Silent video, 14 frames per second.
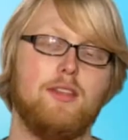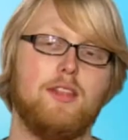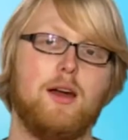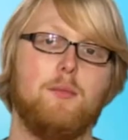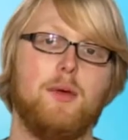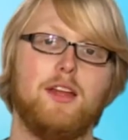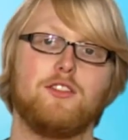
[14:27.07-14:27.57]

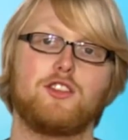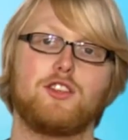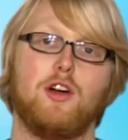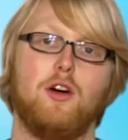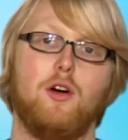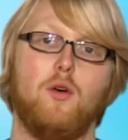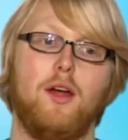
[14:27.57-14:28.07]
them, and
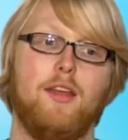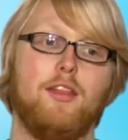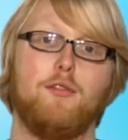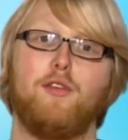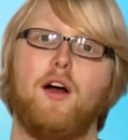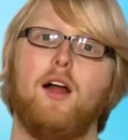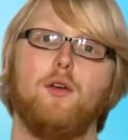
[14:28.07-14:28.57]
the
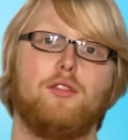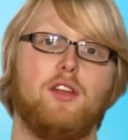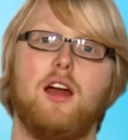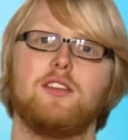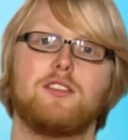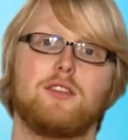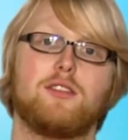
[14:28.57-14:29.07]
file
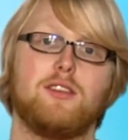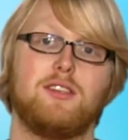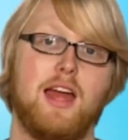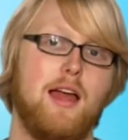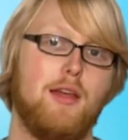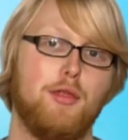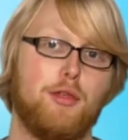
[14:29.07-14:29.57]
size is
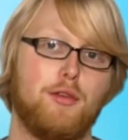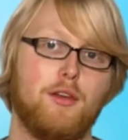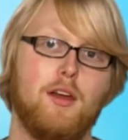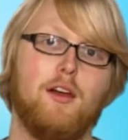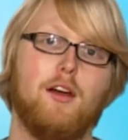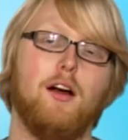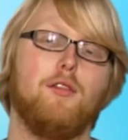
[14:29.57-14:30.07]
1/10
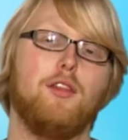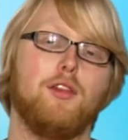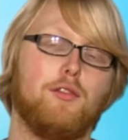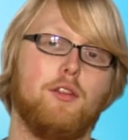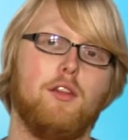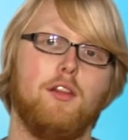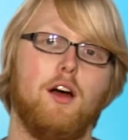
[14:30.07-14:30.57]

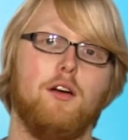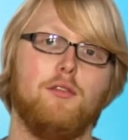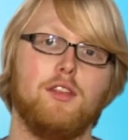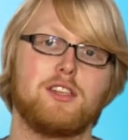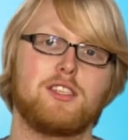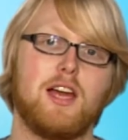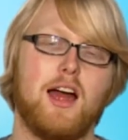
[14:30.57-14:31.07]
of
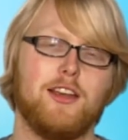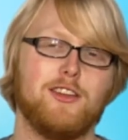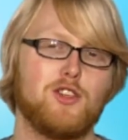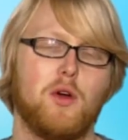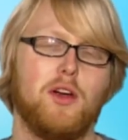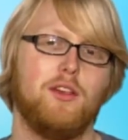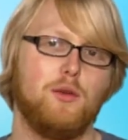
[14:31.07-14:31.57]
the size.
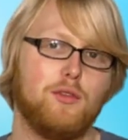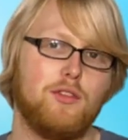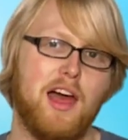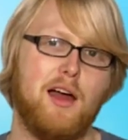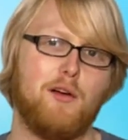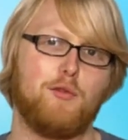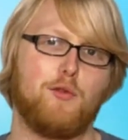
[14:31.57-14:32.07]
So I use
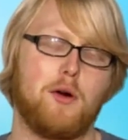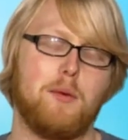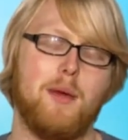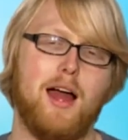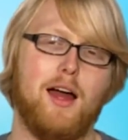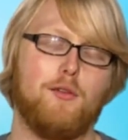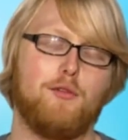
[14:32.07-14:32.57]
that
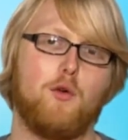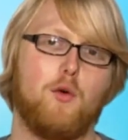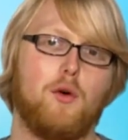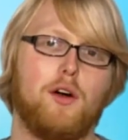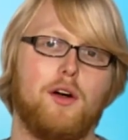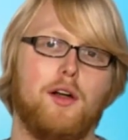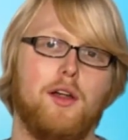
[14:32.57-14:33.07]
format
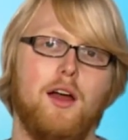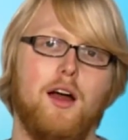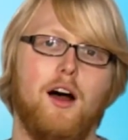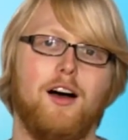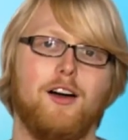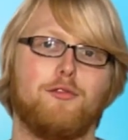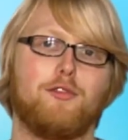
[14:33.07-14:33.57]
for
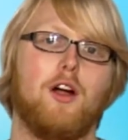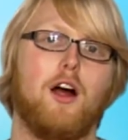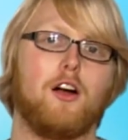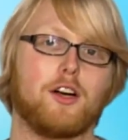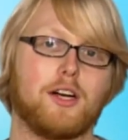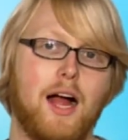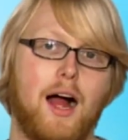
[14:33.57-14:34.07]

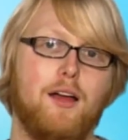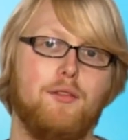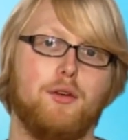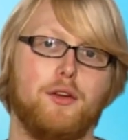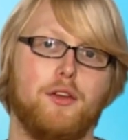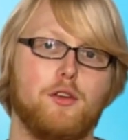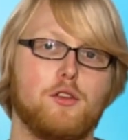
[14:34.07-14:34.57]

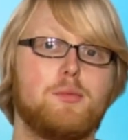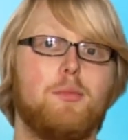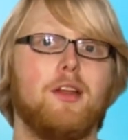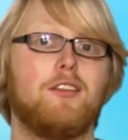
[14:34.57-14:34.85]
archival use. But